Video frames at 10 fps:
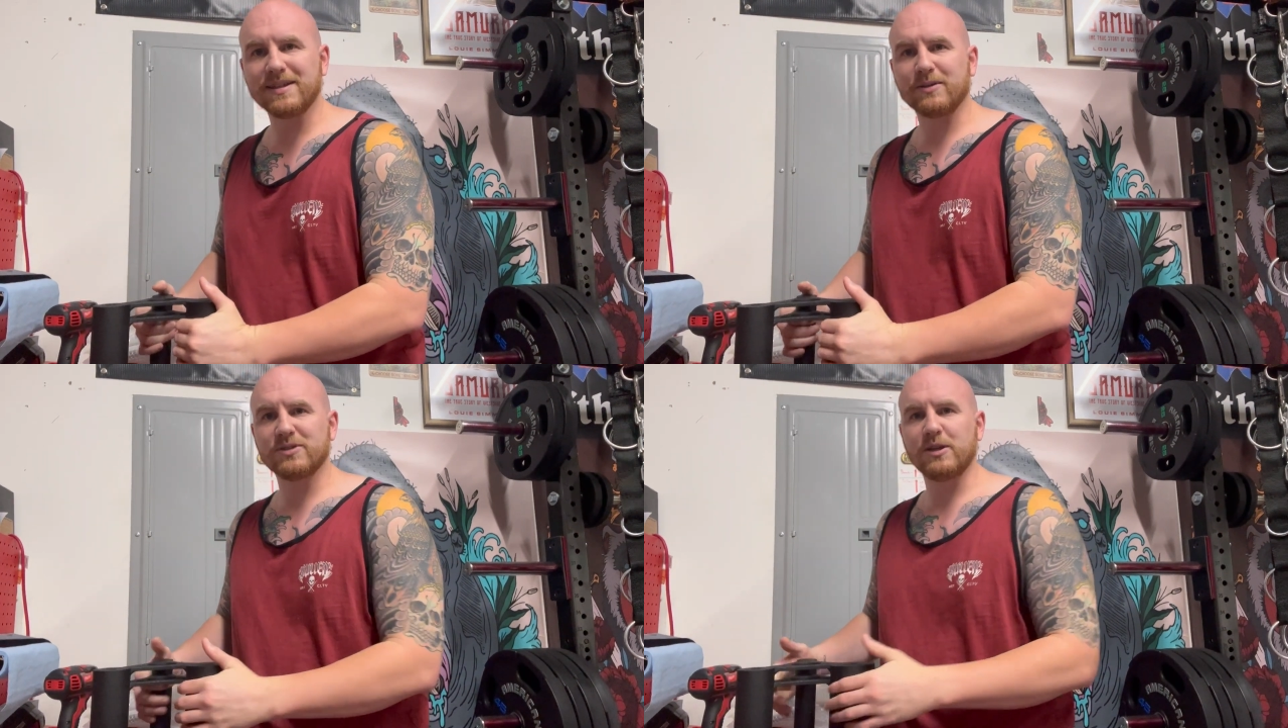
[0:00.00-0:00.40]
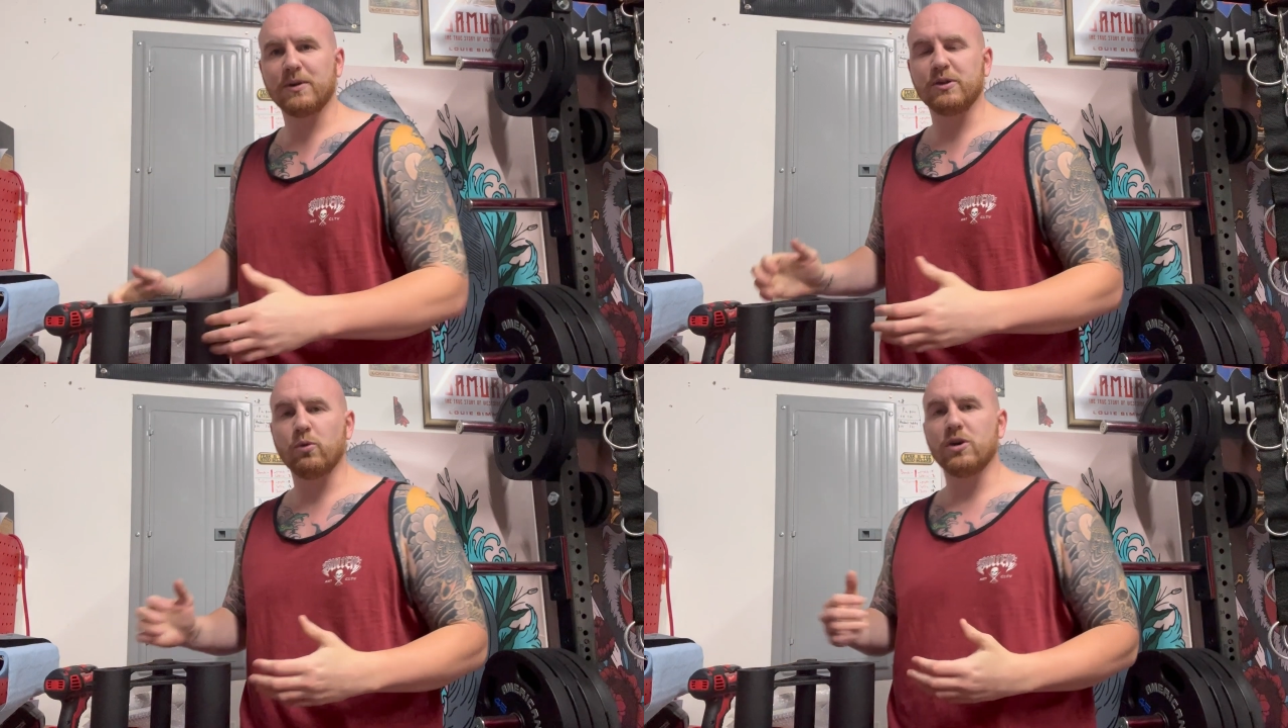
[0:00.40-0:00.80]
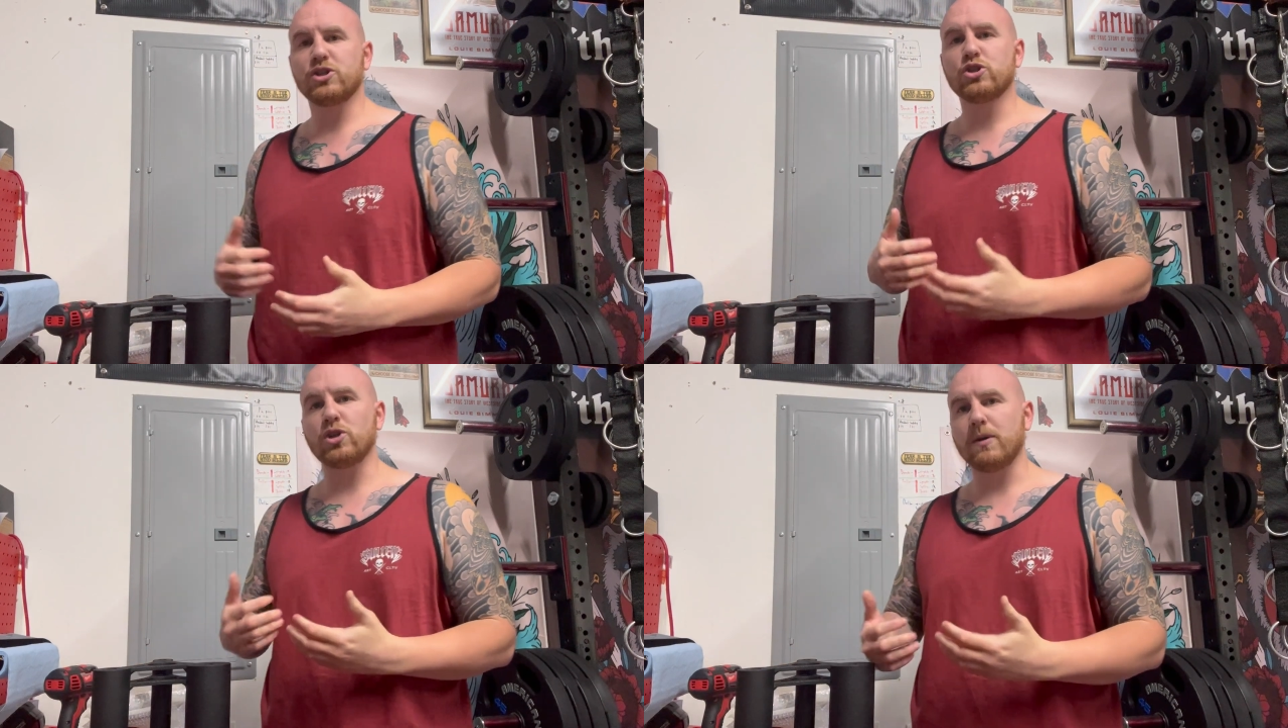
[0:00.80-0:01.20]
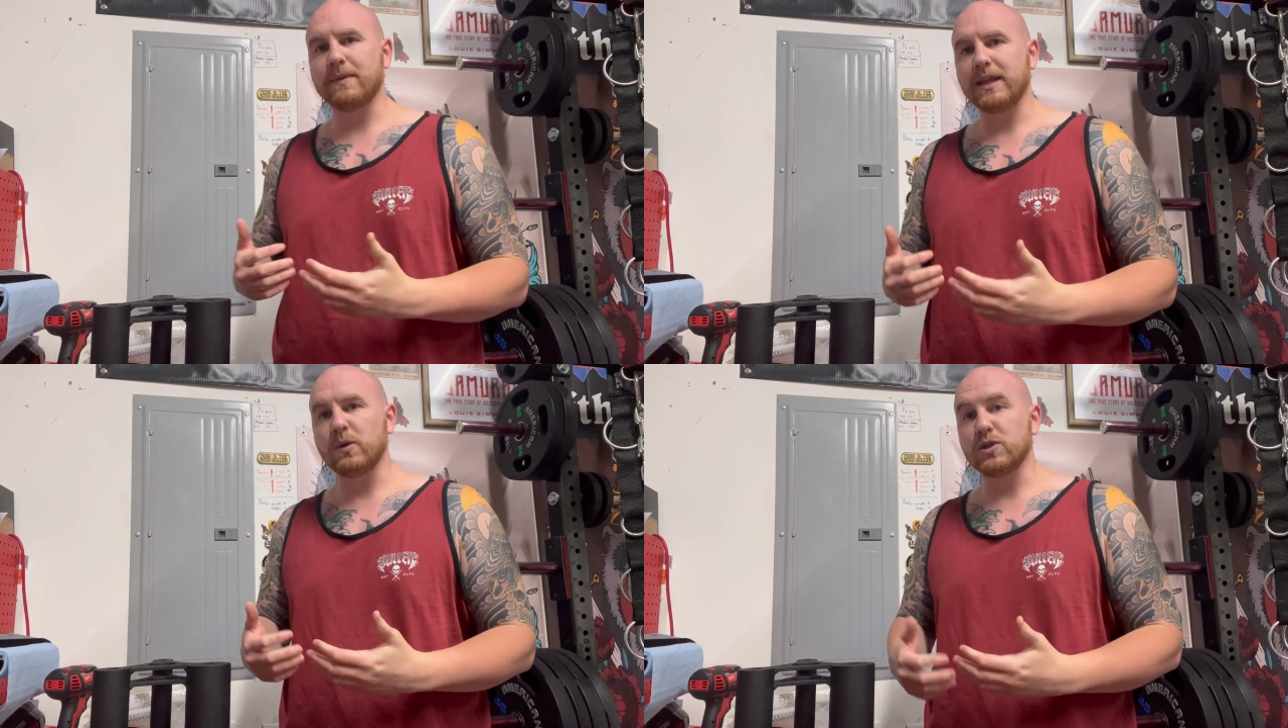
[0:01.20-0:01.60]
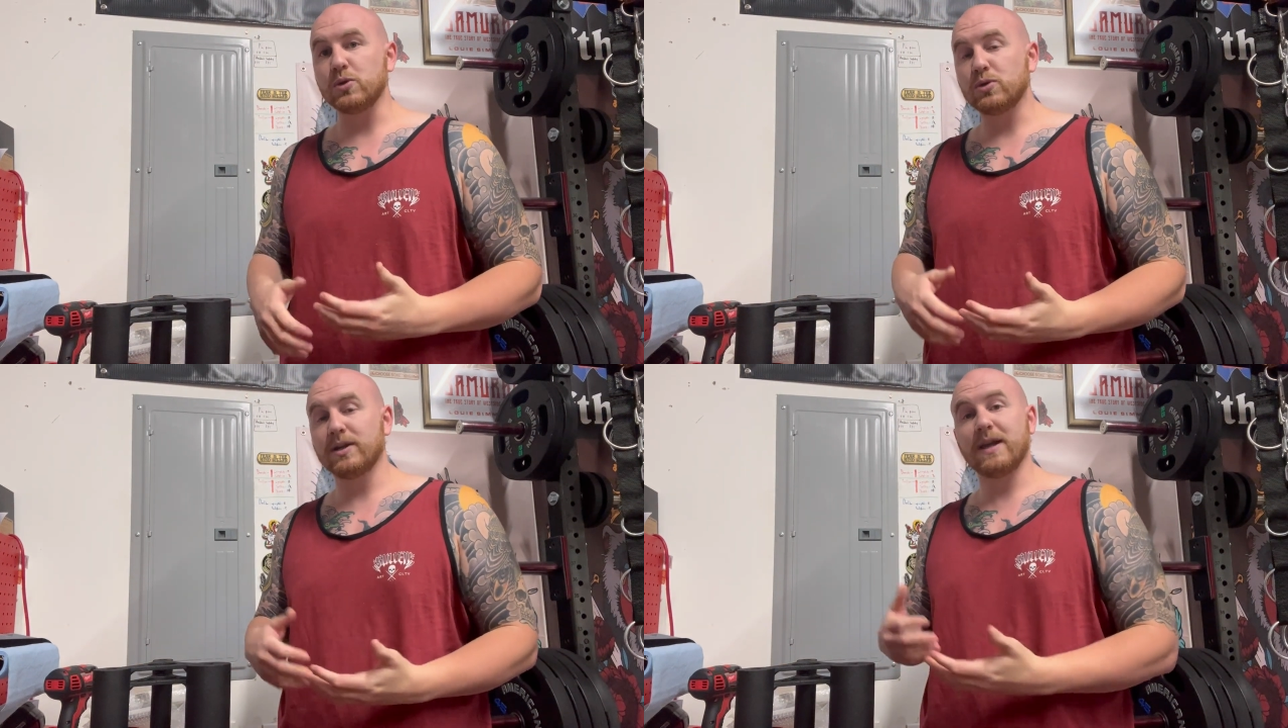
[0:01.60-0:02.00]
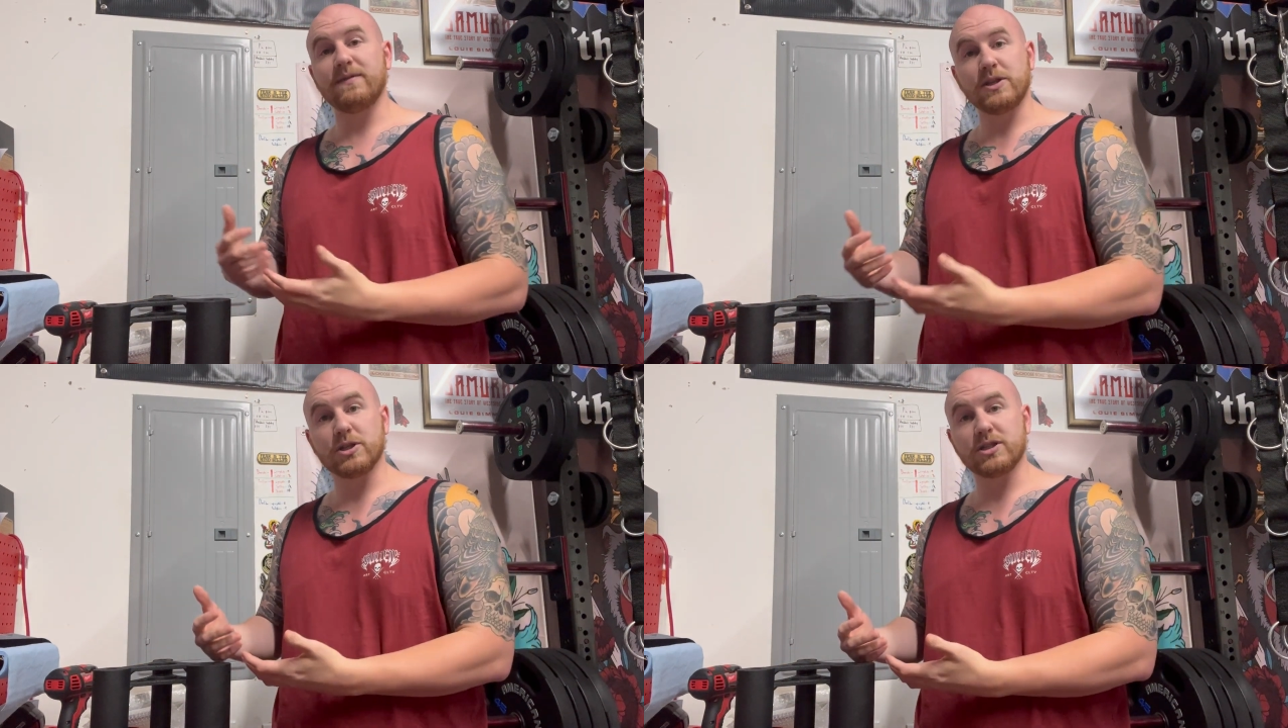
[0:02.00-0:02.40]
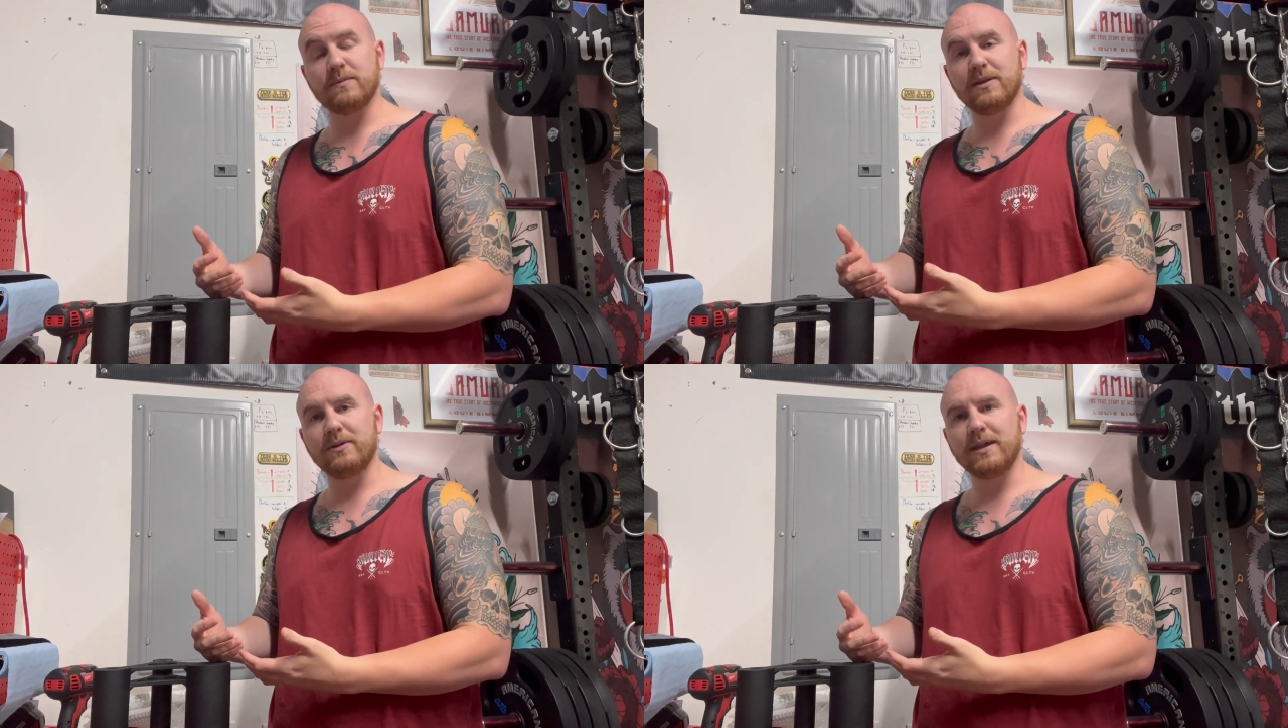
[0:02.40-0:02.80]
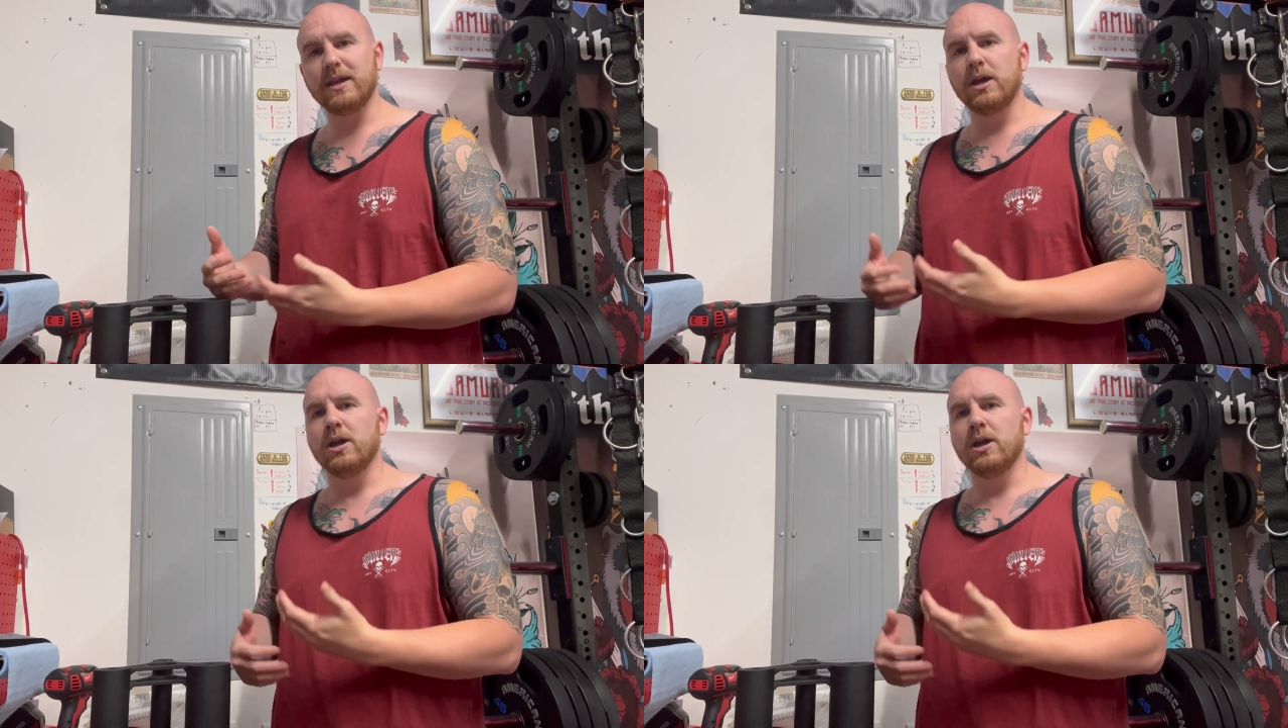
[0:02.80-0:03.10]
I don't see why you would want so many when you could have the adjustability